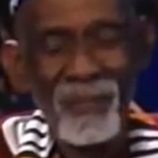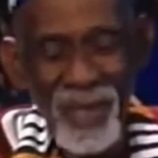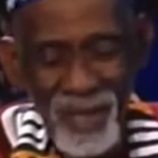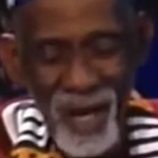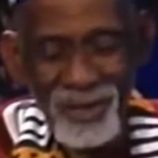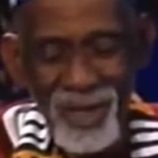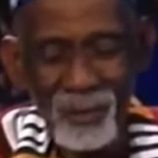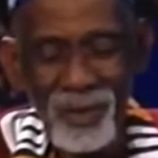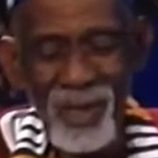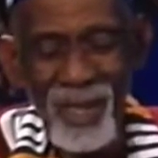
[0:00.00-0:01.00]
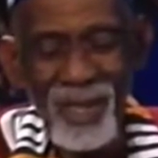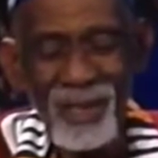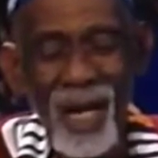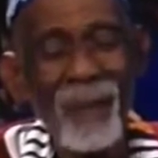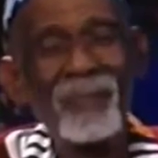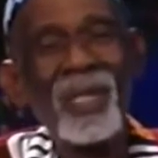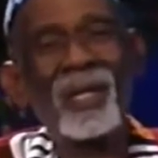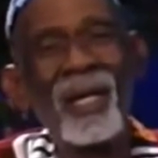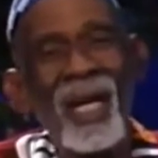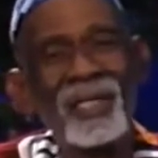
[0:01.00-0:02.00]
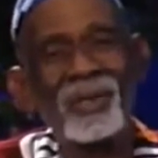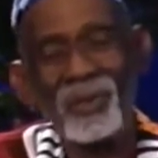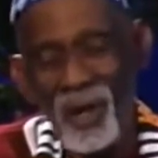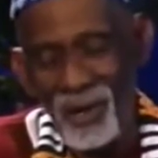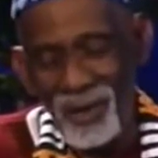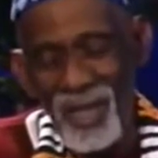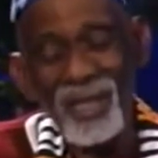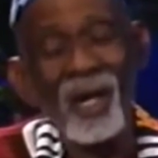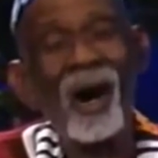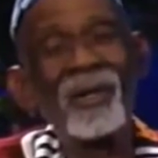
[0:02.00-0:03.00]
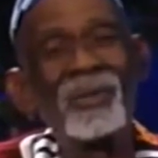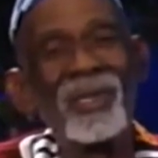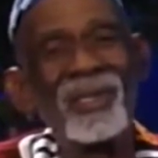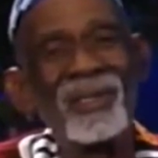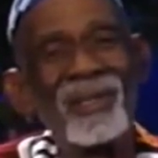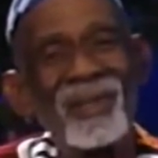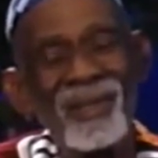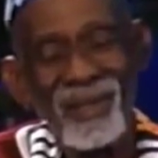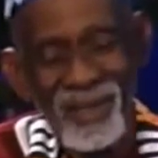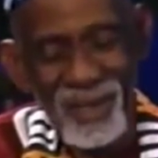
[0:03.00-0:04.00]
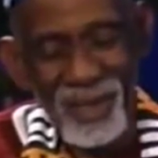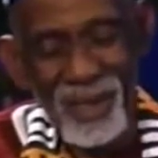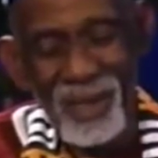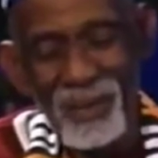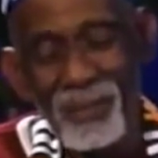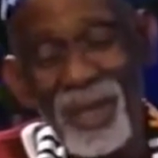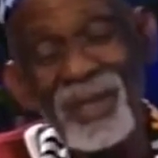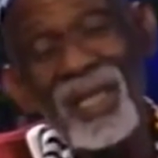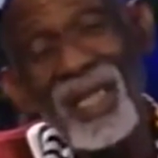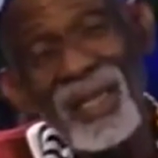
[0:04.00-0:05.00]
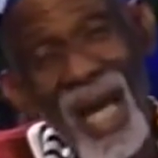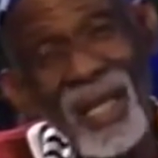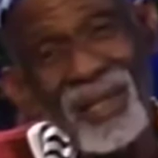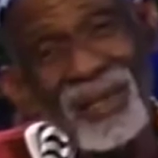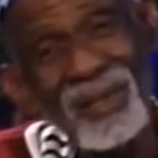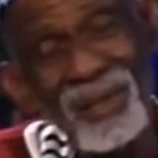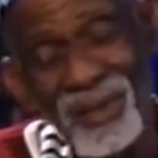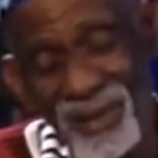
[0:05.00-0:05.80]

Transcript: because it would eat up the cholesterol in the arteries. But did they tell us